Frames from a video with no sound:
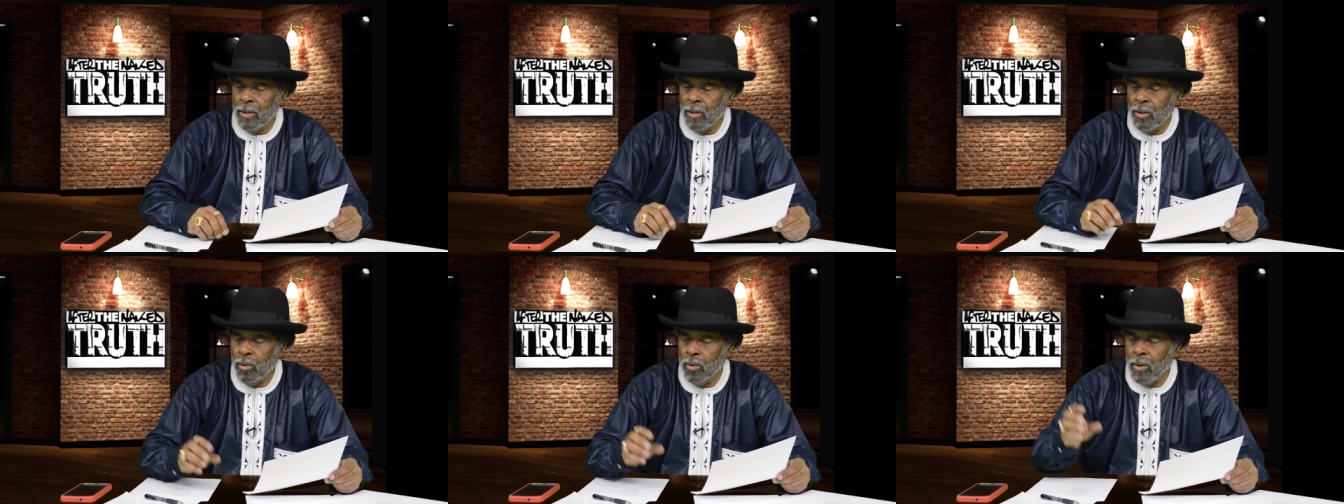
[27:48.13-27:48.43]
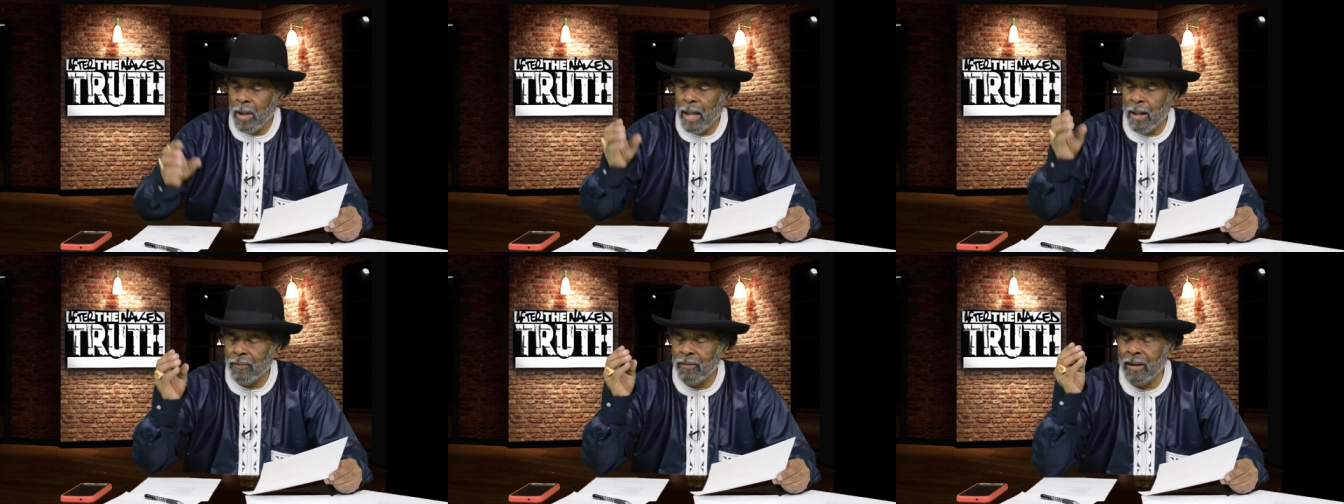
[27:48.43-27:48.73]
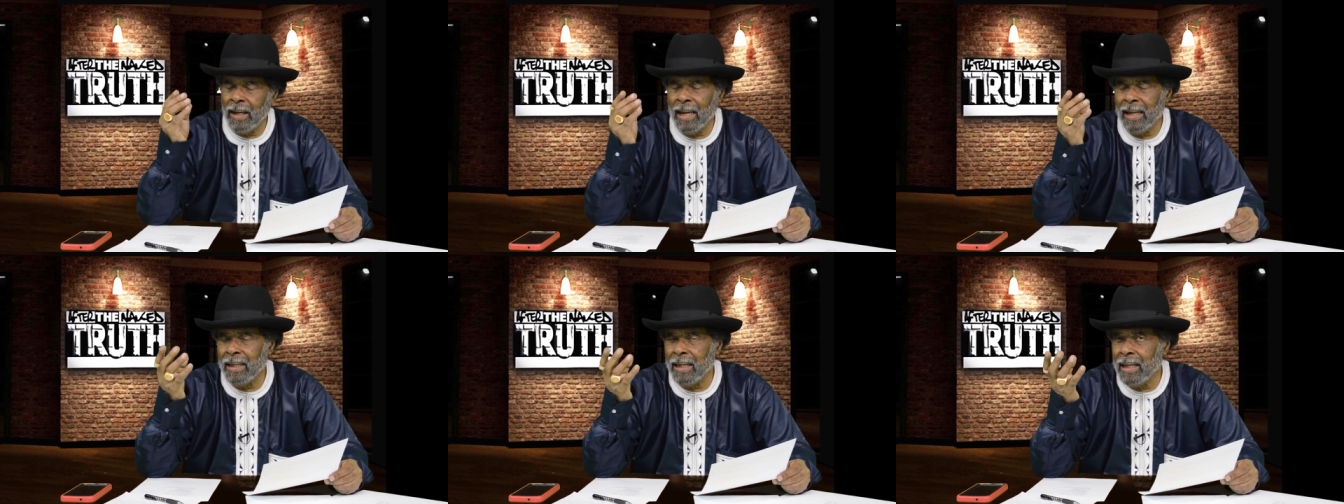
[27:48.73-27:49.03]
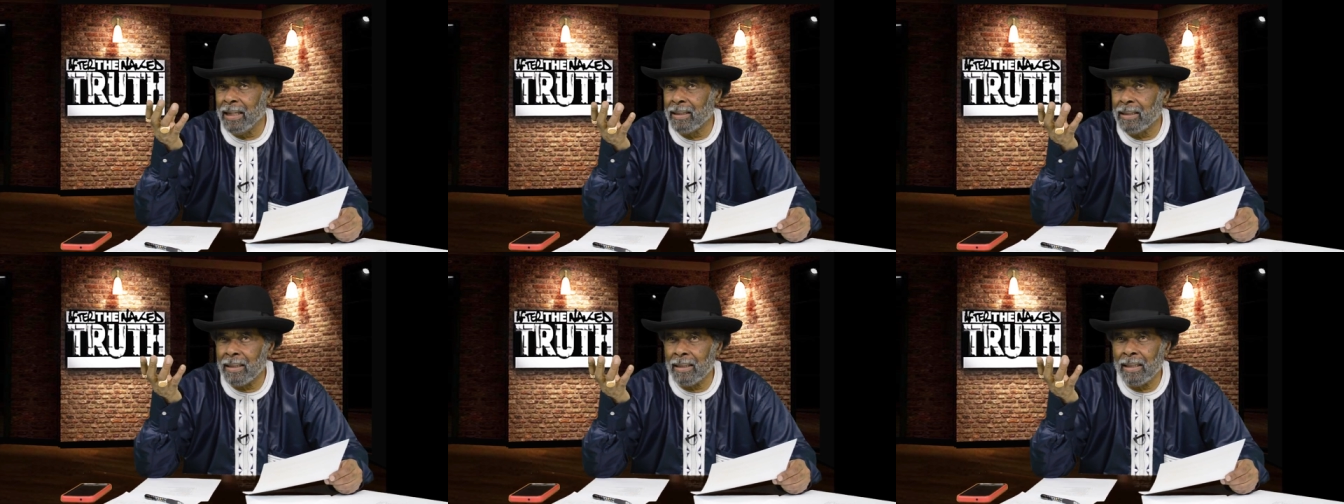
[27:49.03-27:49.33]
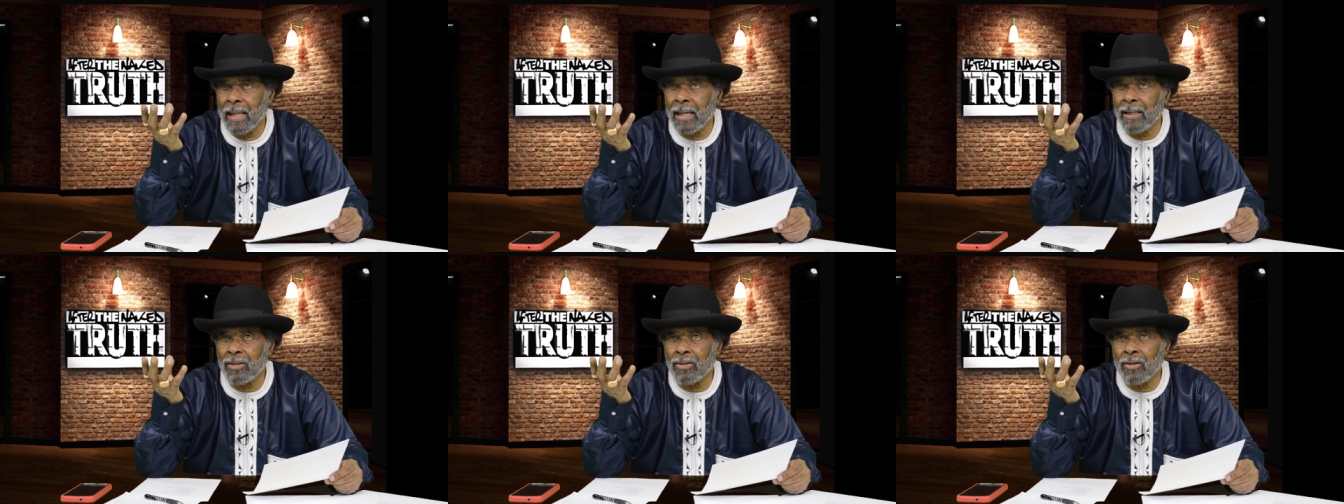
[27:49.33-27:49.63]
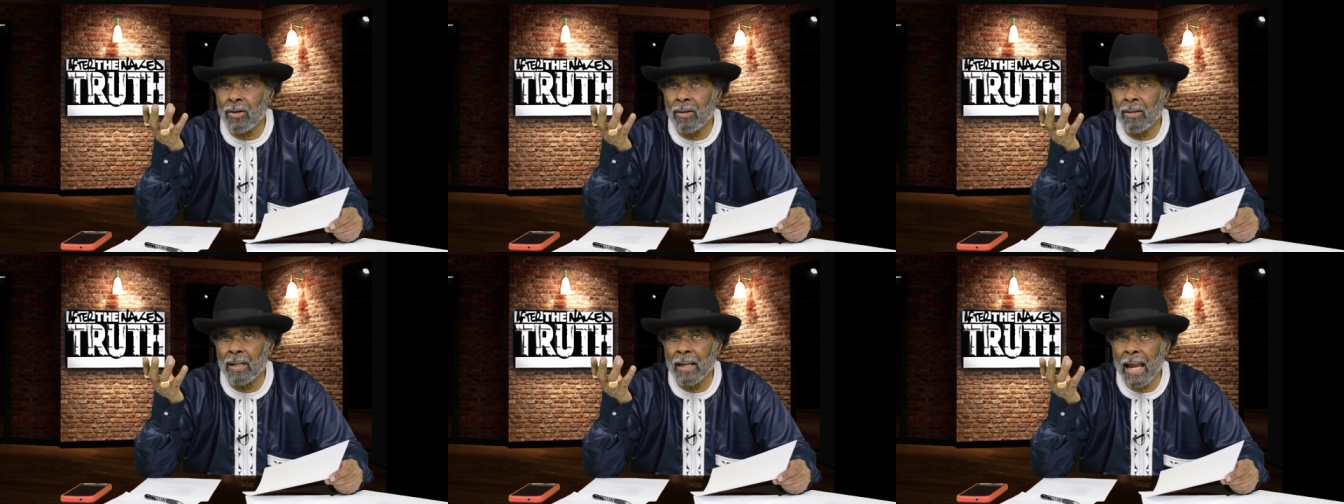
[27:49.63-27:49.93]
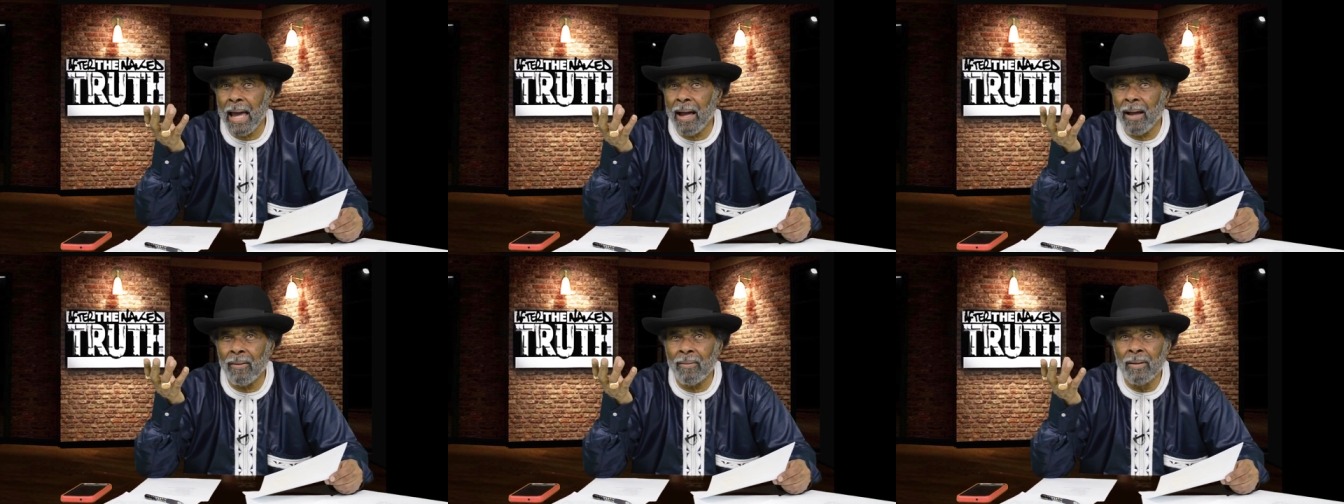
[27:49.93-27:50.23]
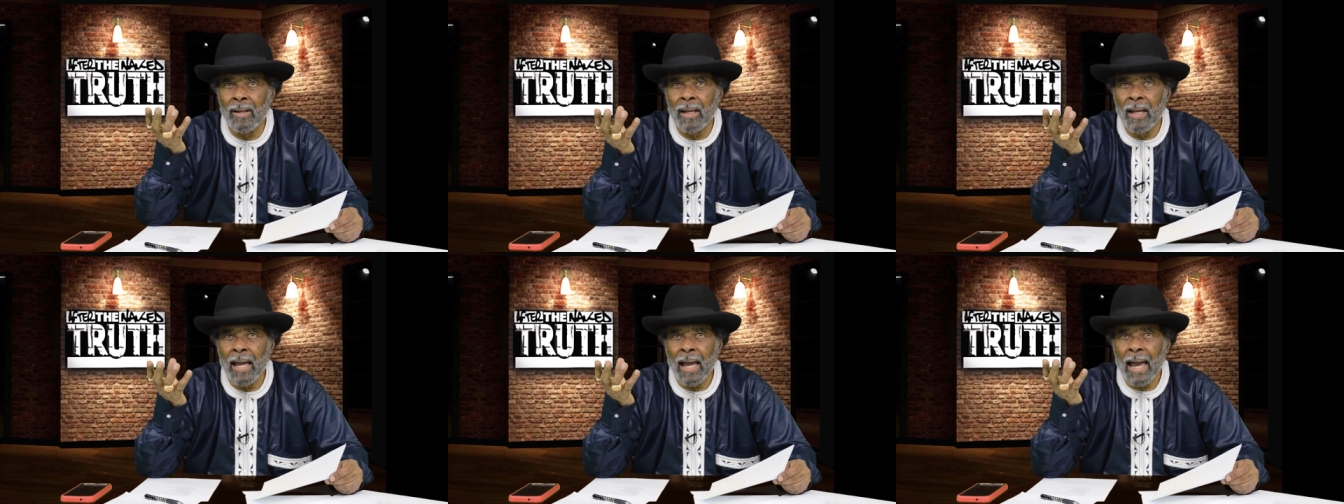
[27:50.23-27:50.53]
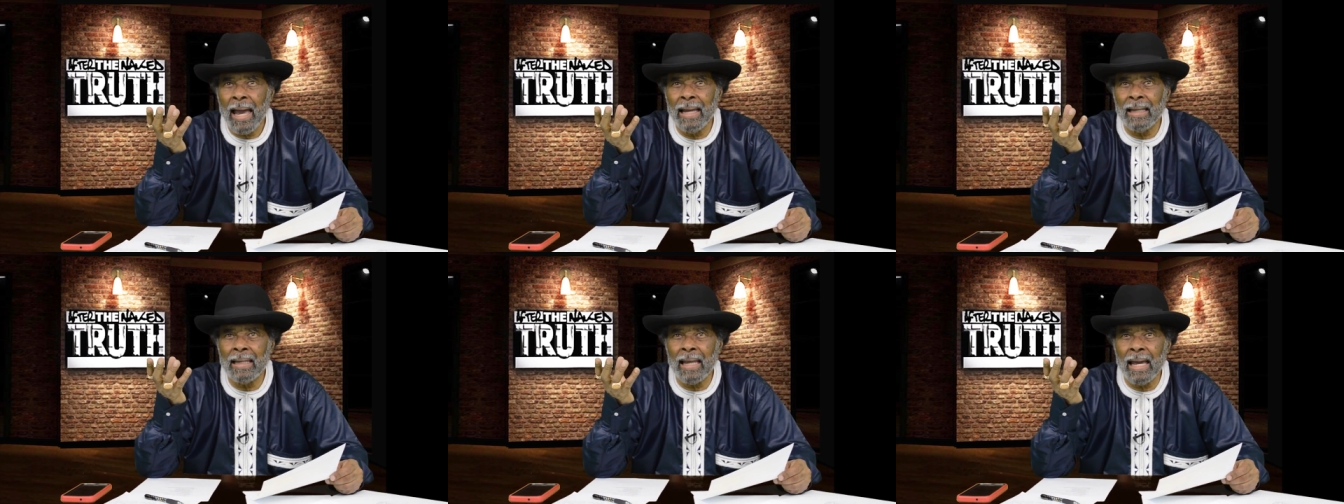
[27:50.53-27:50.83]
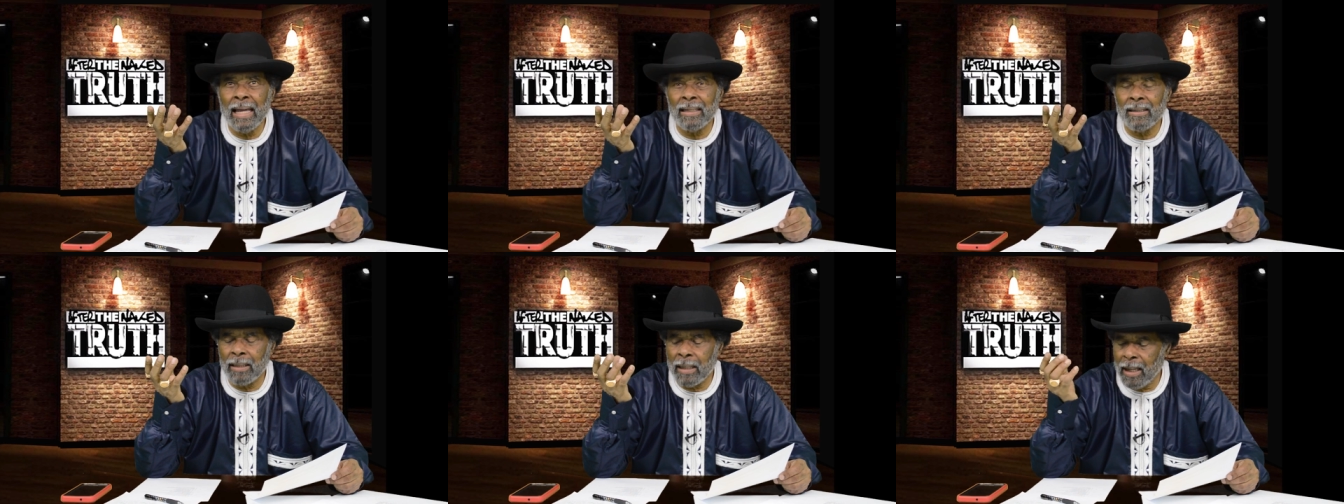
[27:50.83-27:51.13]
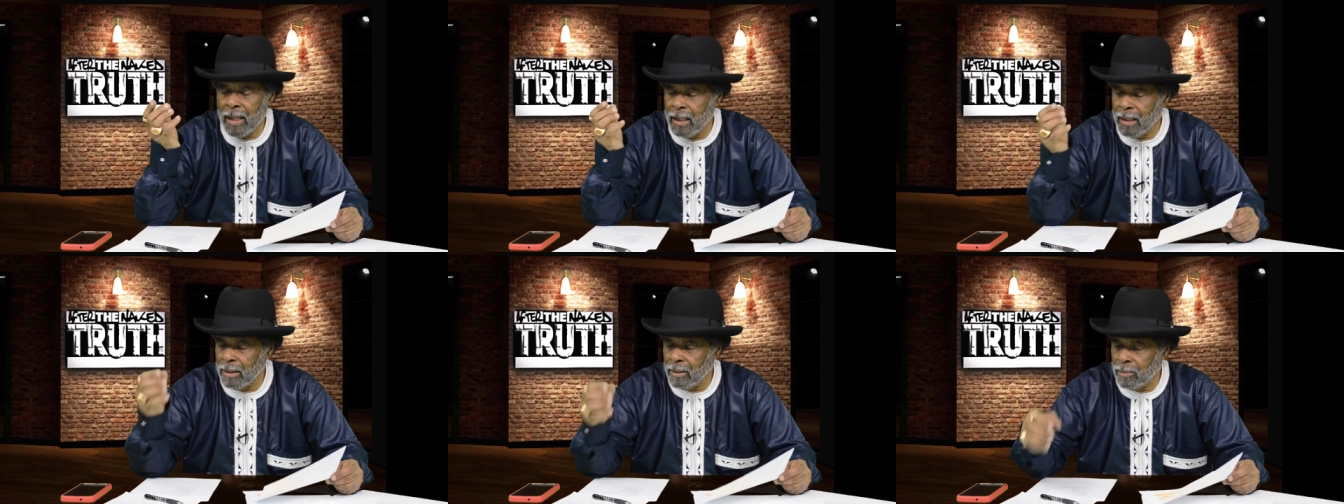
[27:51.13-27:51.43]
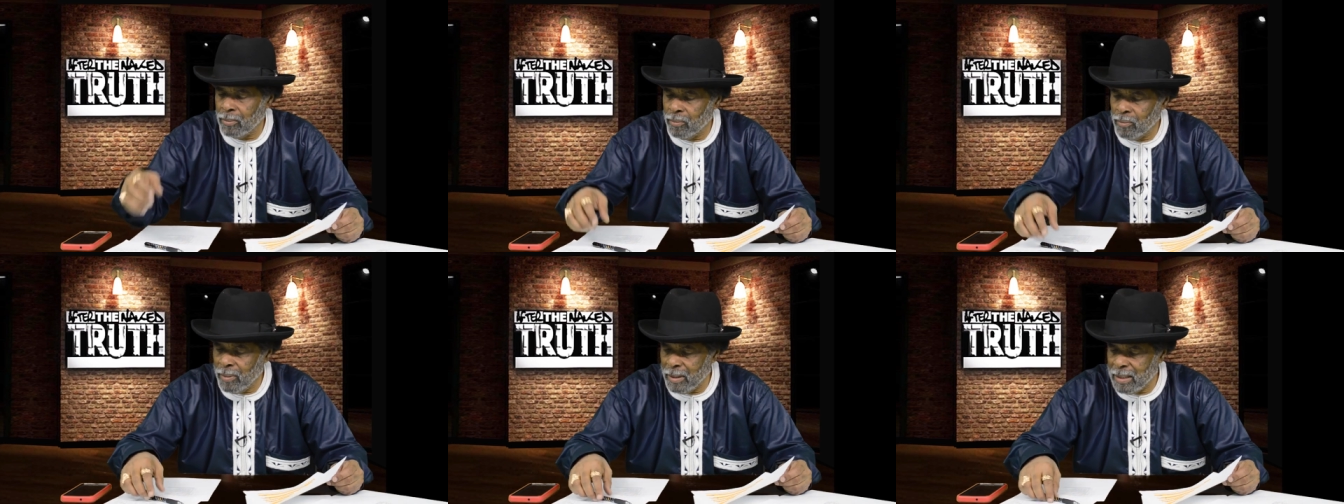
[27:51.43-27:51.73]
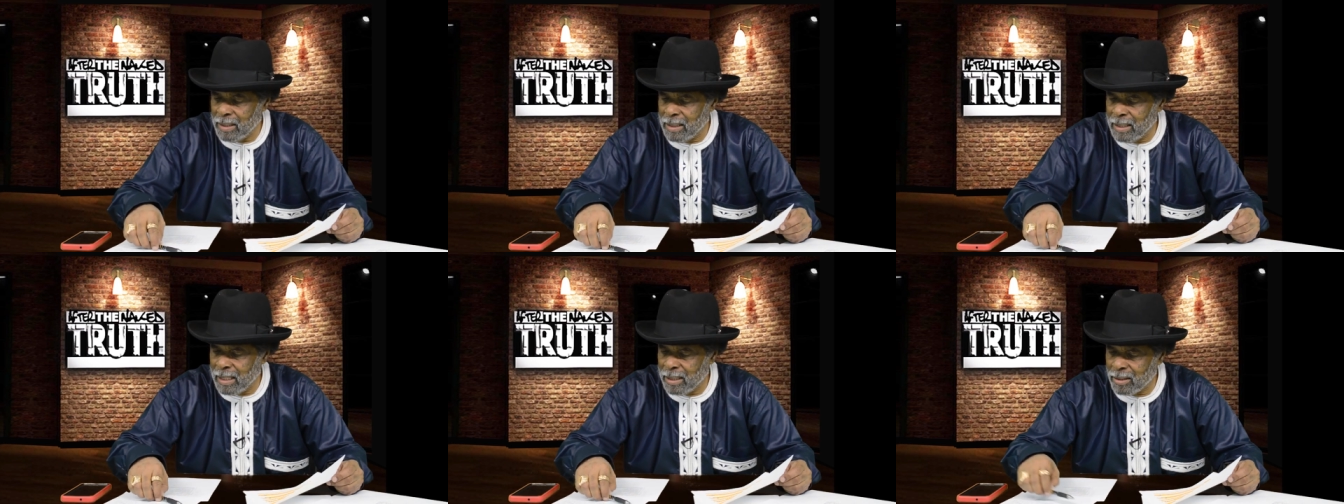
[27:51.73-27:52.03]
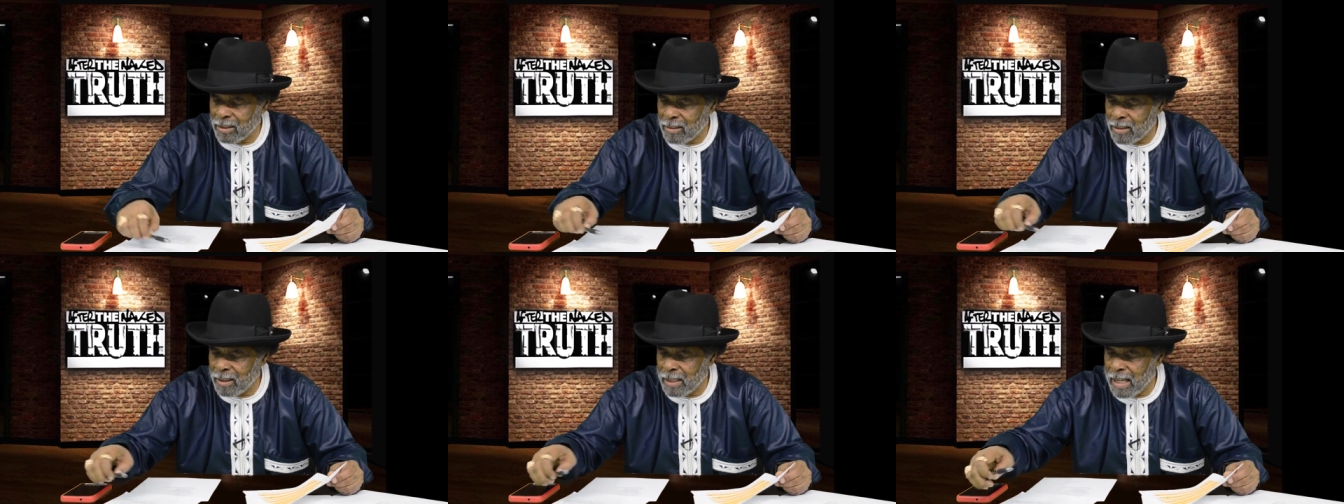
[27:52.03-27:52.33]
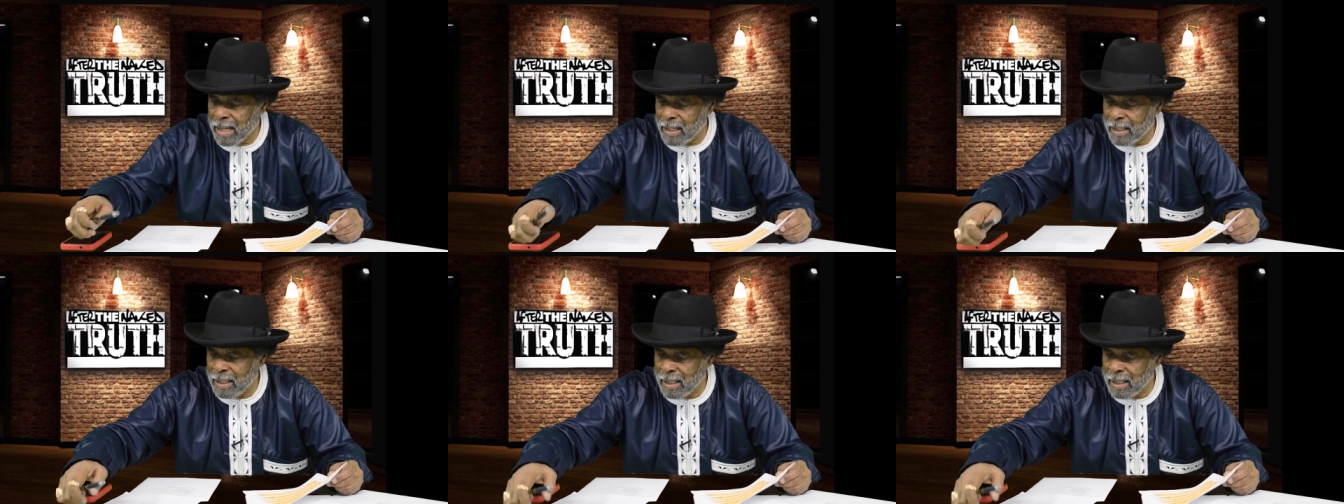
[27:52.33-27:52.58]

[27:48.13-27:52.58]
who have the, and, and see, they started out as, as, as what did they start out